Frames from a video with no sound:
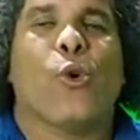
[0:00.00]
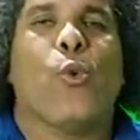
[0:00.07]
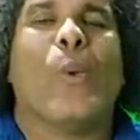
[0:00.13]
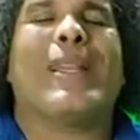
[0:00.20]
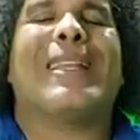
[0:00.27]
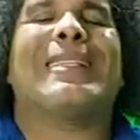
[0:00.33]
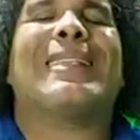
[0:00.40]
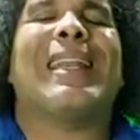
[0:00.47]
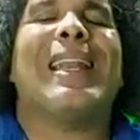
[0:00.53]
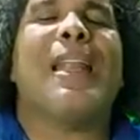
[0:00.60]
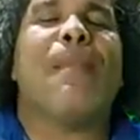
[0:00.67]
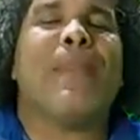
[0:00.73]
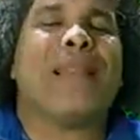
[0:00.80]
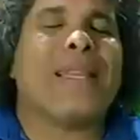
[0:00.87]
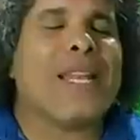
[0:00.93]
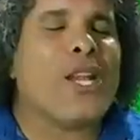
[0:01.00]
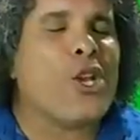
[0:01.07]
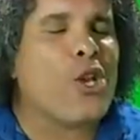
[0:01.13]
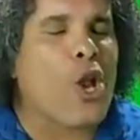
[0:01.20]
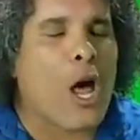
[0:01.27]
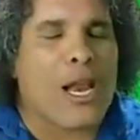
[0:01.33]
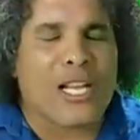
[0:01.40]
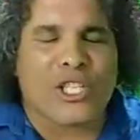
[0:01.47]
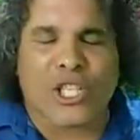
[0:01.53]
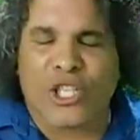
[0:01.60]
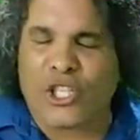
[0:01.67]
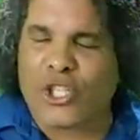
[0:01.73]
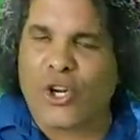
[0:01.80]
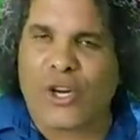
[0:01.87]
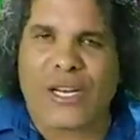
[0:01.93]
with his limited knowledge in
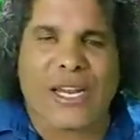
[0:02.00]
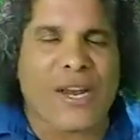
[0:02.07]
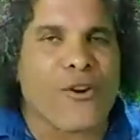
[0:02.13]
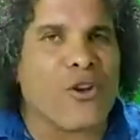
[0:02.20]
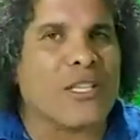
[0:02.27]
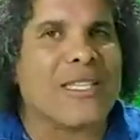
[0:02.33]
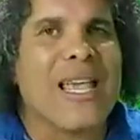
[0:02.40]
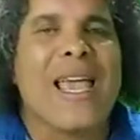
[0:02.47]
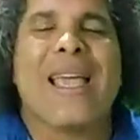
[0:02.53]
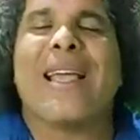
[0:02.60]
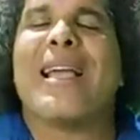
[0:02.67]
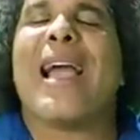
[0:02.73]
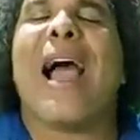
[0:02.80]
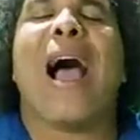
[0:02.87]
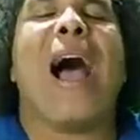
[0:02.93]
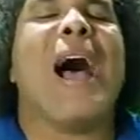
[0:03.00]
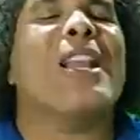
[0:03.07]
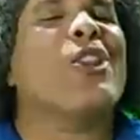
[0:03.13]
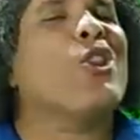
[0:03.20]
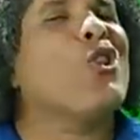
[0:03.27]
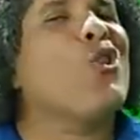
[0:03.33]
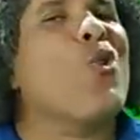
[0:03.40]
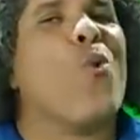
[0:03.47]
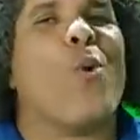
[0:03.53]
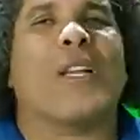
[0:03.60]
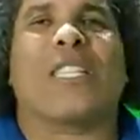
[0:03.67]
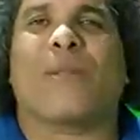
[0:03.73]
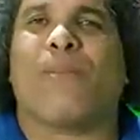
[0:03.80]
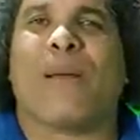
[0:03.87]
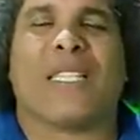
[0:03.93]
certain areas, can't know
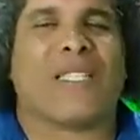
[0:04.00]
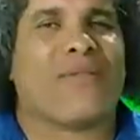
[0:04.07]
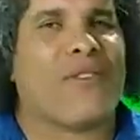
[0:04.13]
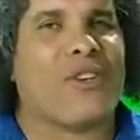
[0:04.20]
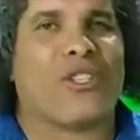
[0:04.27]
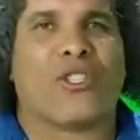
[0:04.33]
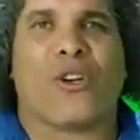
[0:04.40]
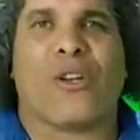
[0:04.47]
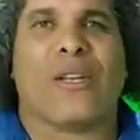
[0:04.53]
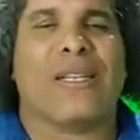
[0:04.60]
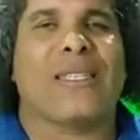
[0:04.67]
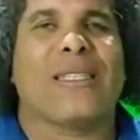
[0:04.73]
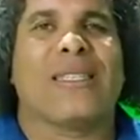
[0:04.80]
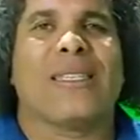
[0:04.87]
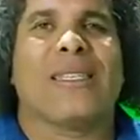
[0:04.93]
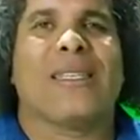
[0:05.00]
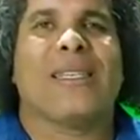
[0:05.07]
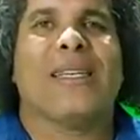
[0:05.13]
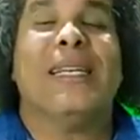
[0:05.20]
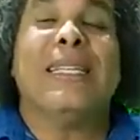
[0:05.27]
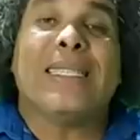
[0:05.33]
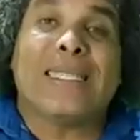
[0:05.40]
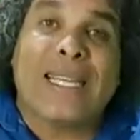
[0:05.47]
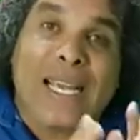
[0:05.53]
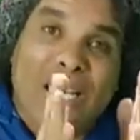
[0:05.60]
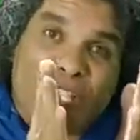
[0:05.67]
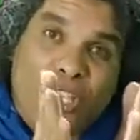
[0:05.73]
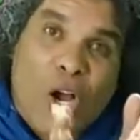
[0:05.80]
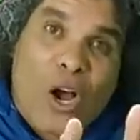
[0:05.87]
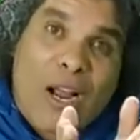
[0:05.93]
what's best for us all.
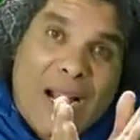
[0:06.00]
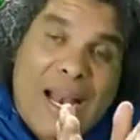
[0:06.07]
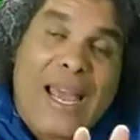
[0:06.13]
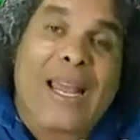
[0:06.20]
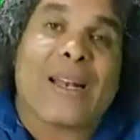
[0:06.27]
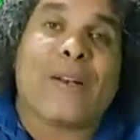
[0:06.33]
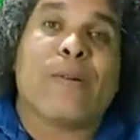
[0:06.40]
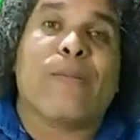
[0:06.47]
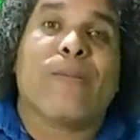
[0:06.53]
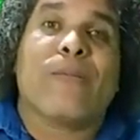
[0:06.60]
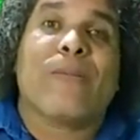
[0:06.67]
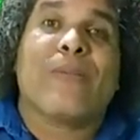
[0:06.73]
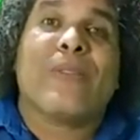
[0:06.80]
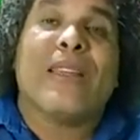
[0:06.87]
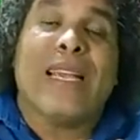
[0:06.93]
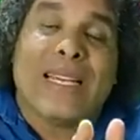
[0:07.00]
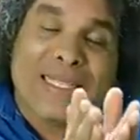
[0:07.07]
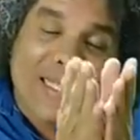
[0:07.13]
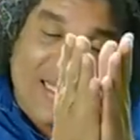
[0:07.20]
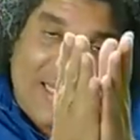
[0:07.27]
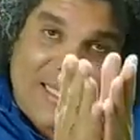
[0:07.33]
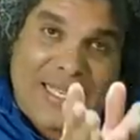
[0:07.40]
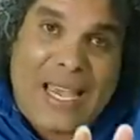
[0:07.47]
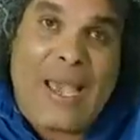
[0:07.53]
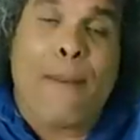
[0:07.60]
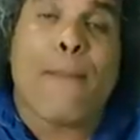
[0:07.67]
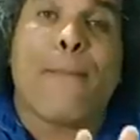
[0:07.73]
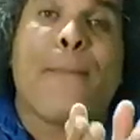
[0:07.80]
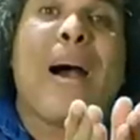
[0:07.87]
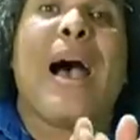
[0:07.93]
TikTok Glenn is the
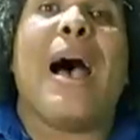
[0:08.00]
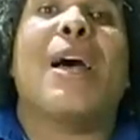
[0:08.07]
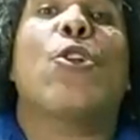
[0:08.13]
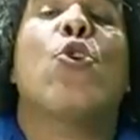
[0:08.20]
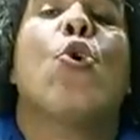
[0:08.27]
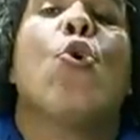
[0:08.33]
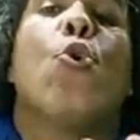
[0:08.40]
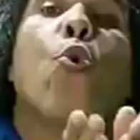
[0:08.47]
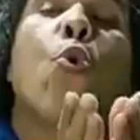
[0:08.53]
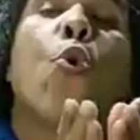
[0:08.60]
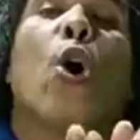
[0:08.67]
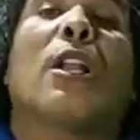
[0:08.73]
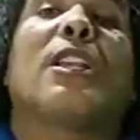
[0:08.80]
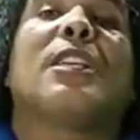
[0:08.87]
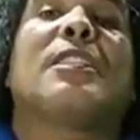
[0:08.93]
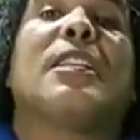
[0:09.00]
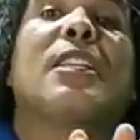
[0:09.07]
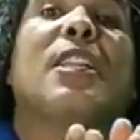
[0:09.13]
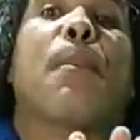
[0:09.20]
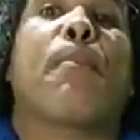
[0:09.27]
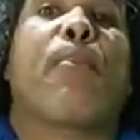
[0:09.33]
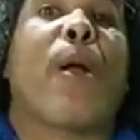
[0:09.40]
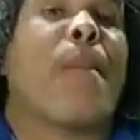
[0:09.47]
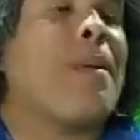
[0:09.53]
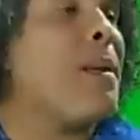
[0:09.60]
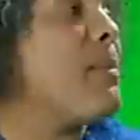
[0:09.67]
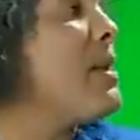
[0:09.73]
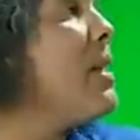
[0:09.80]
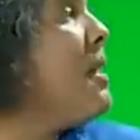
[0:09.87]
same man who got us into problem